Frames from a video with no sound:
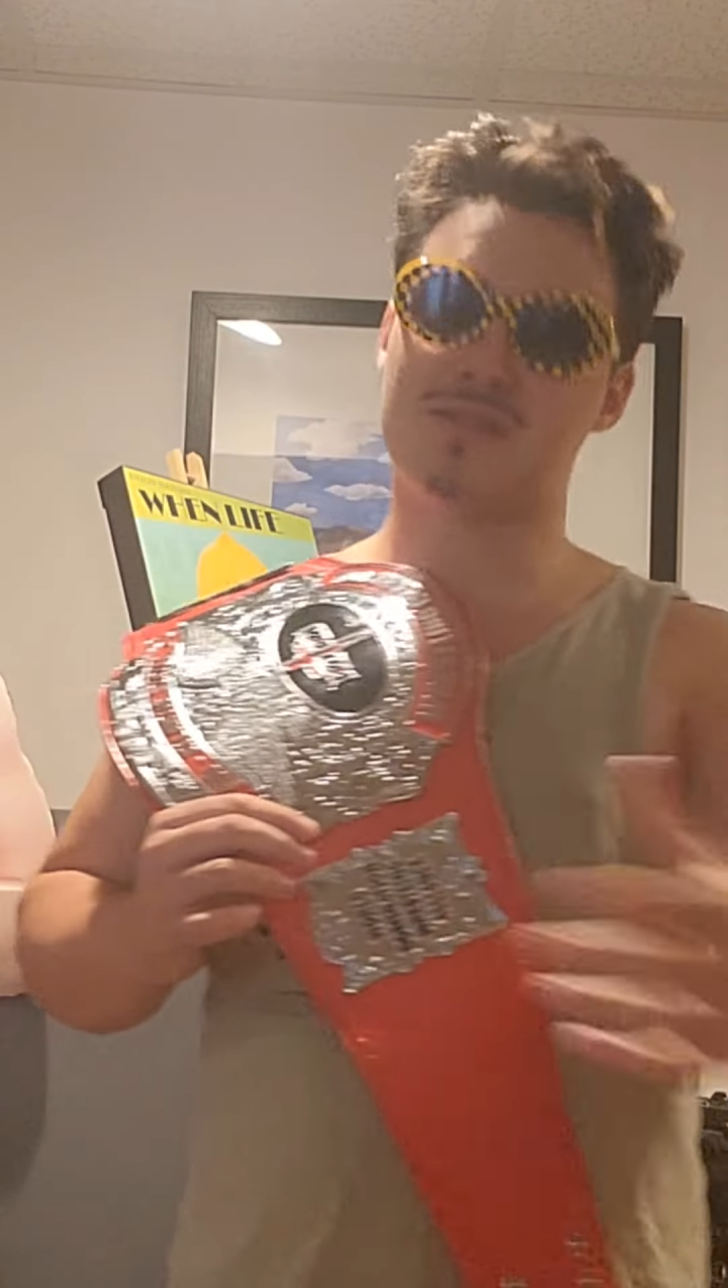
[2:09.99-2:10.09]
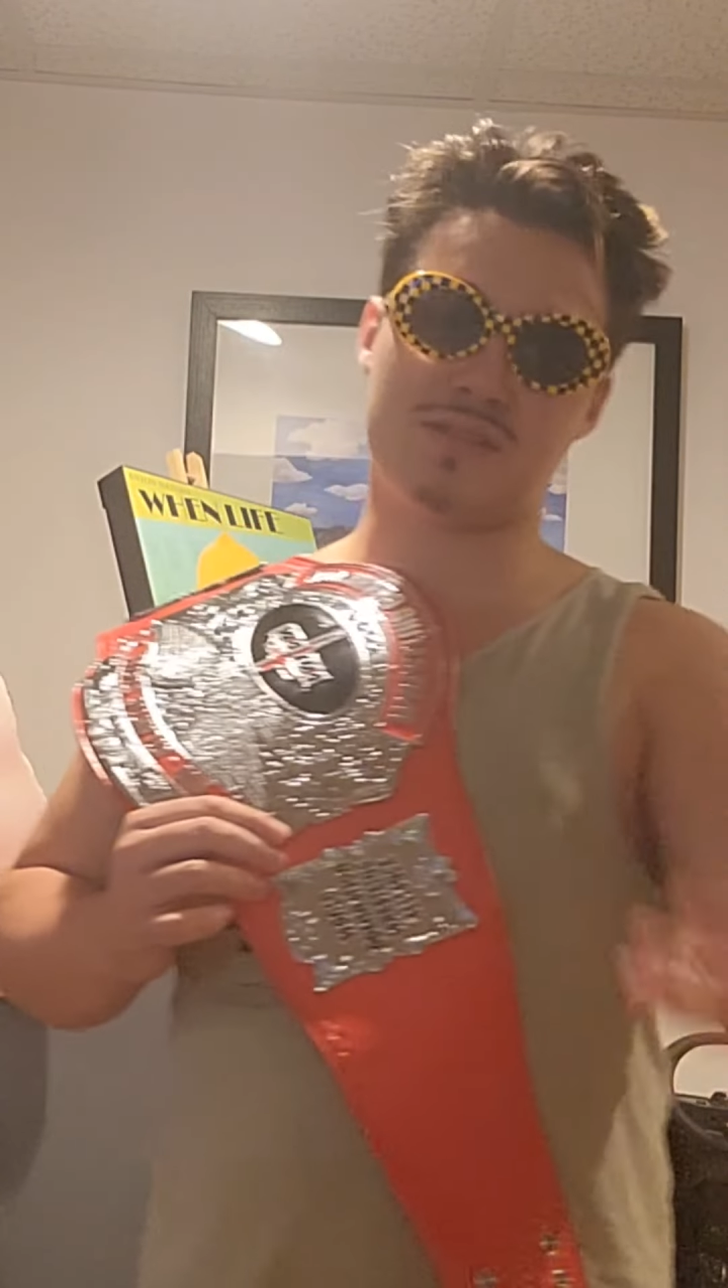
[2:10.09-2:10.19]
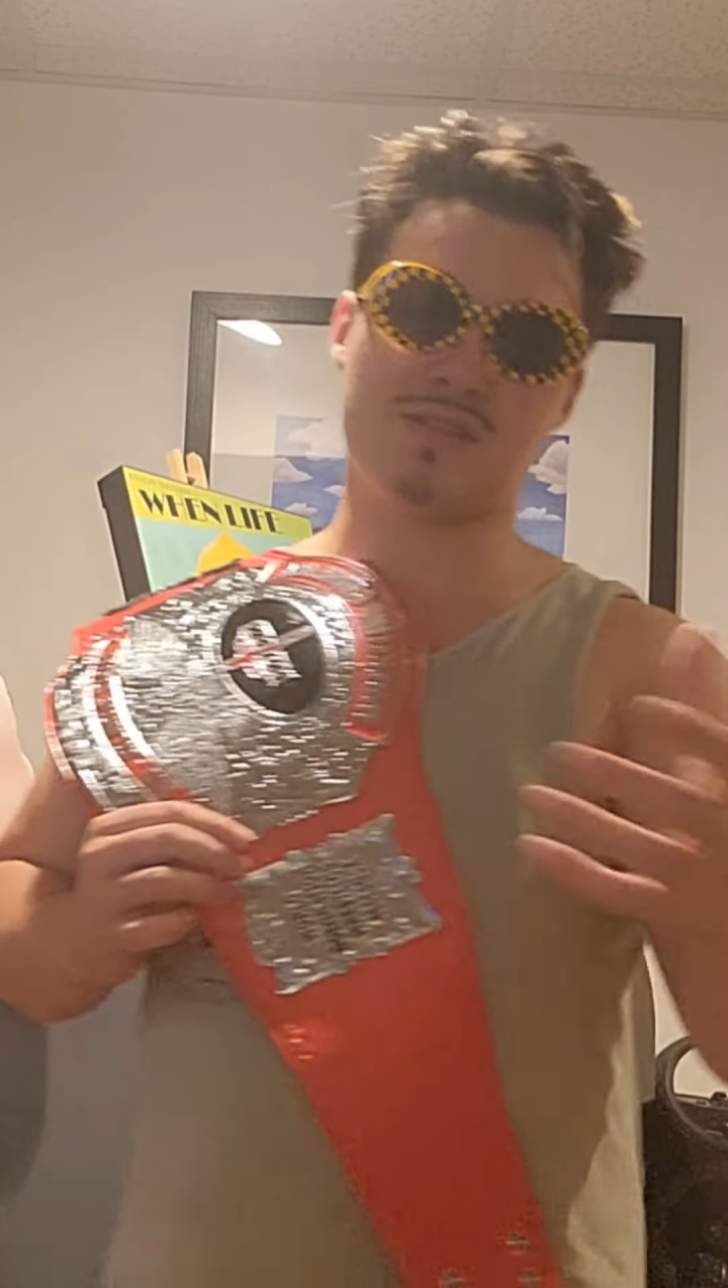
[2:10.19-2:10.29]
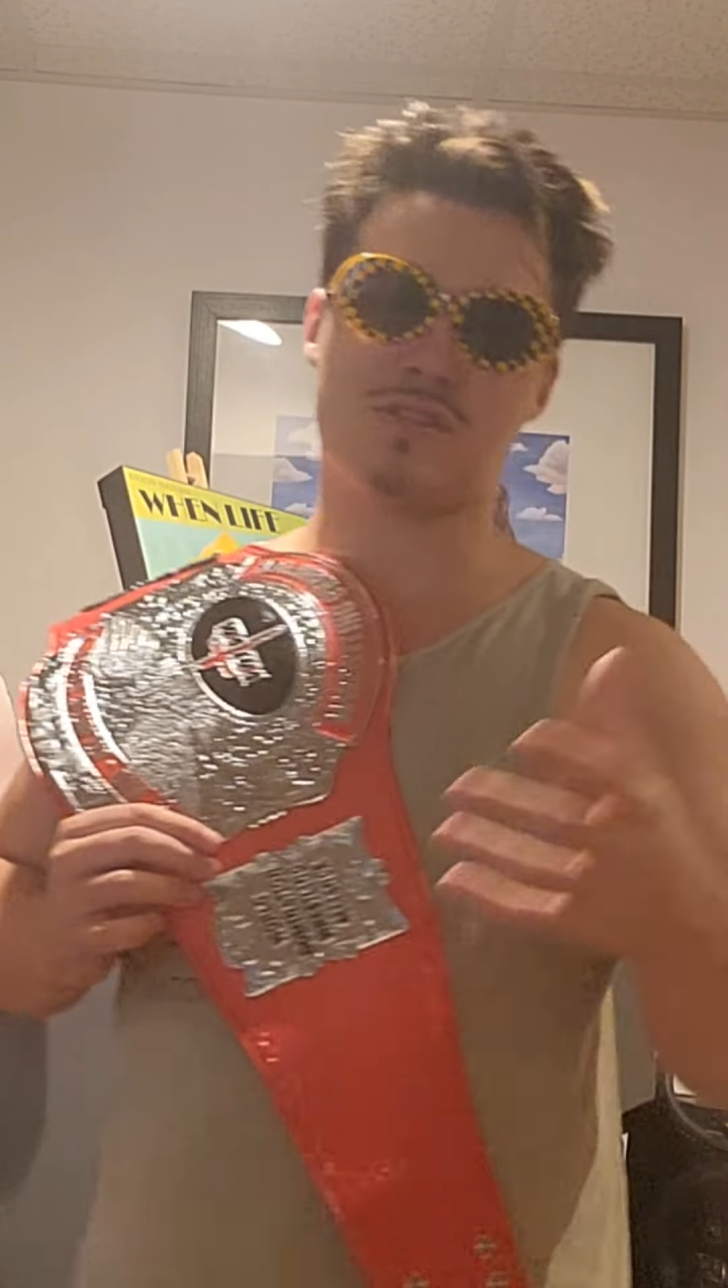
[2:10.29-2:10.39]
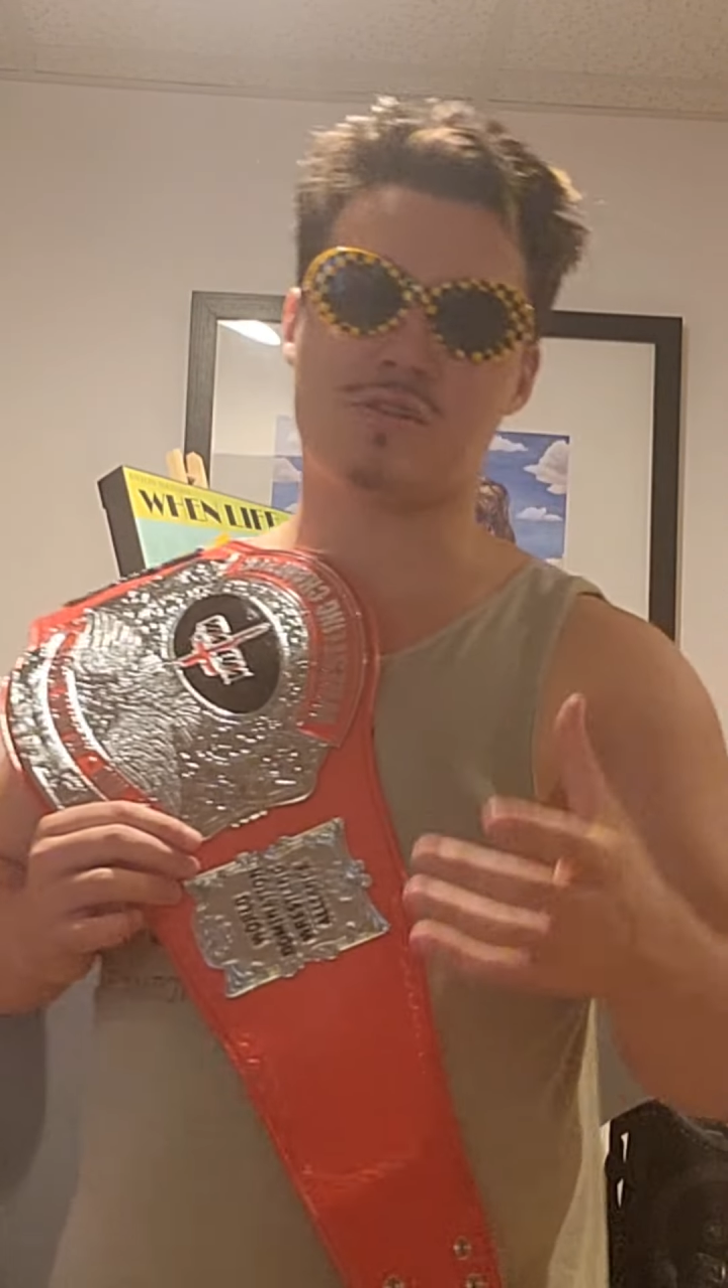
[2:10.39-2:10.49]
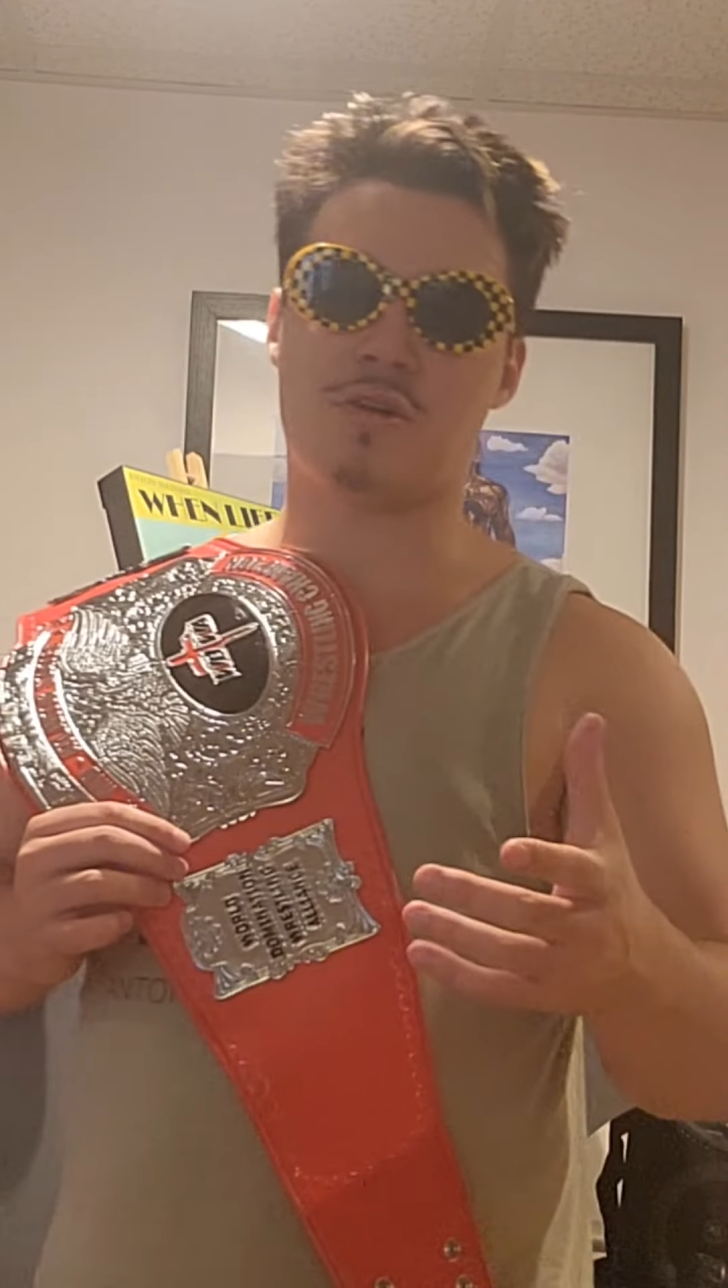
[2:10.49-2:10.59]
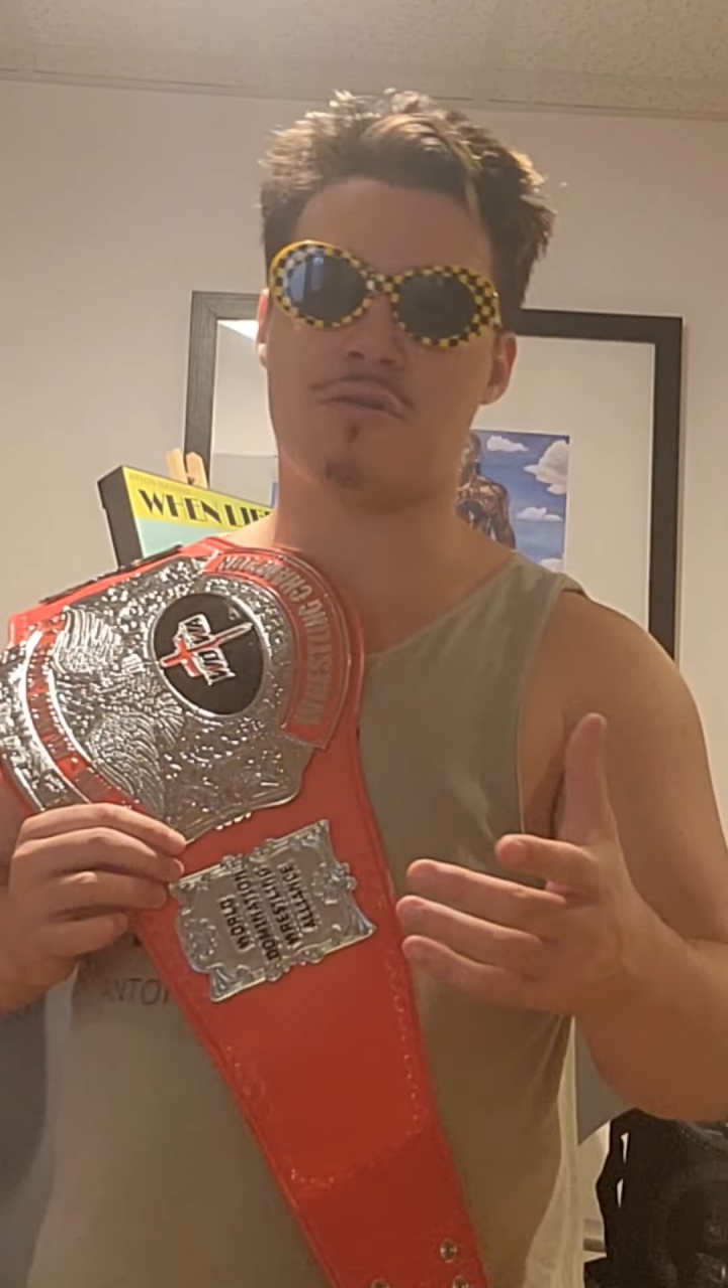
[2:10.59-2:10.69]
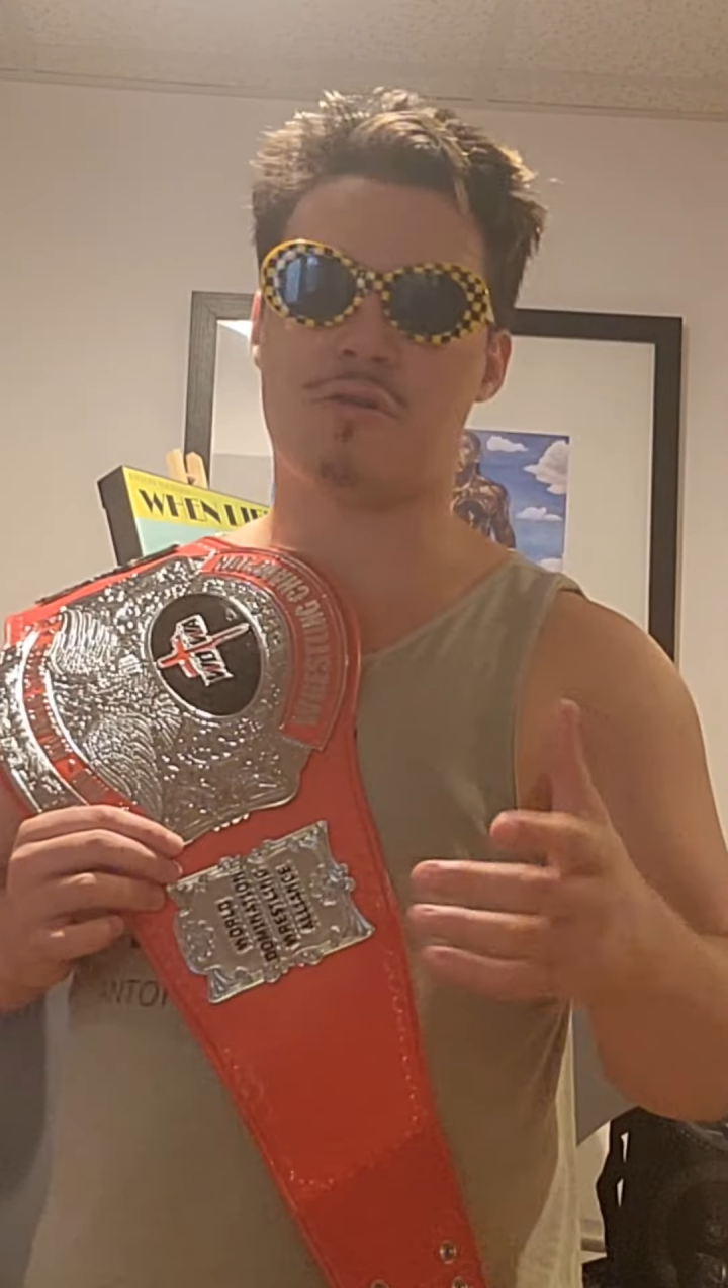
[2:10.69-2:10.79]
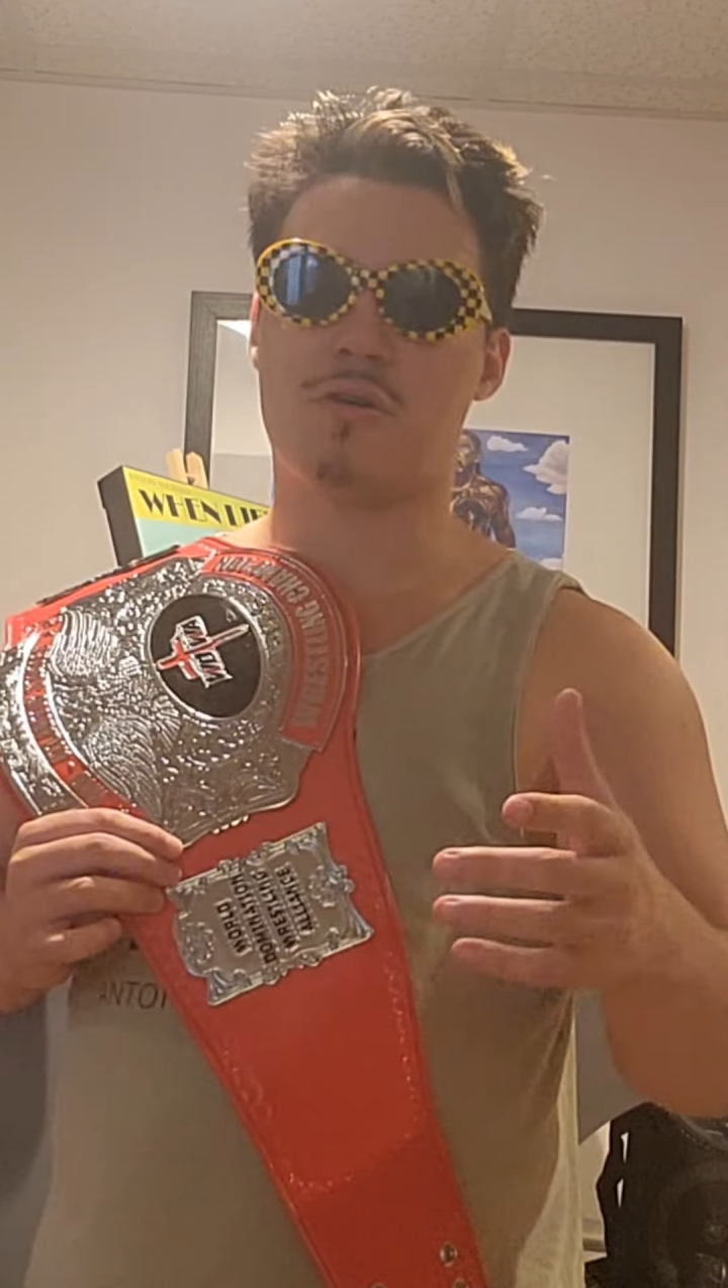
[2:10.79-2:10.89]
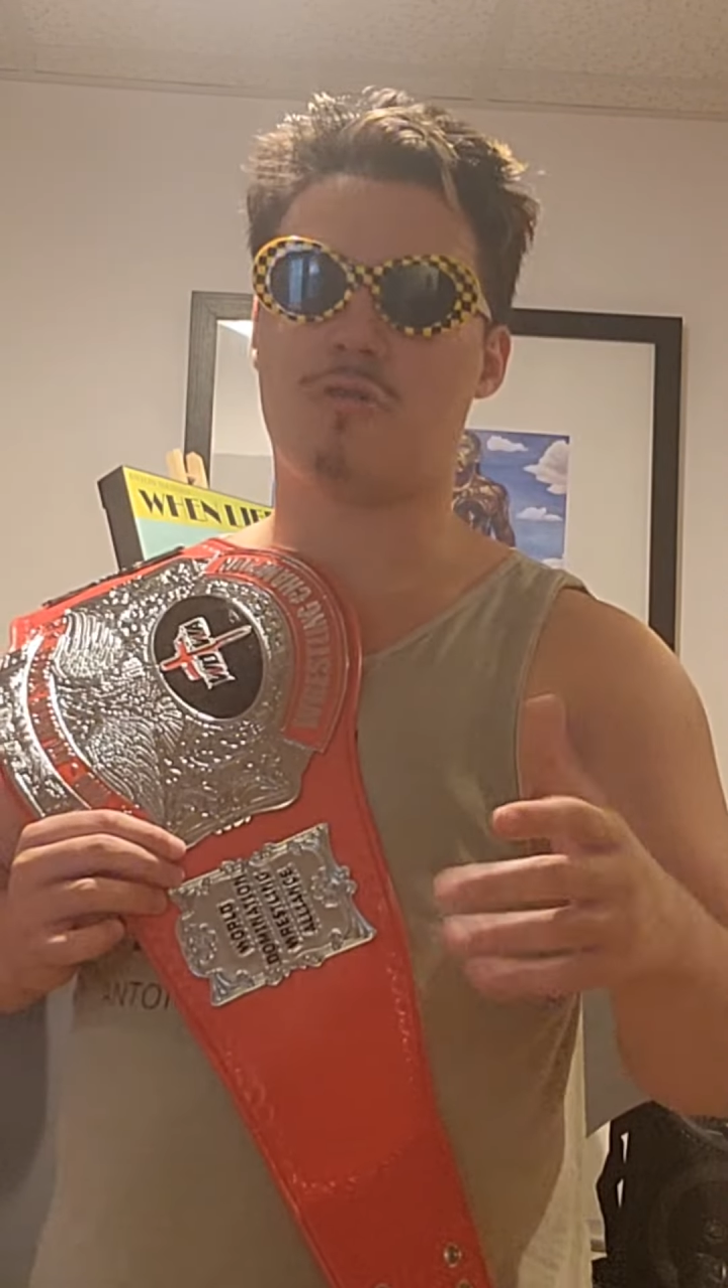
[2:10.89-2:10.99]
Cizzko,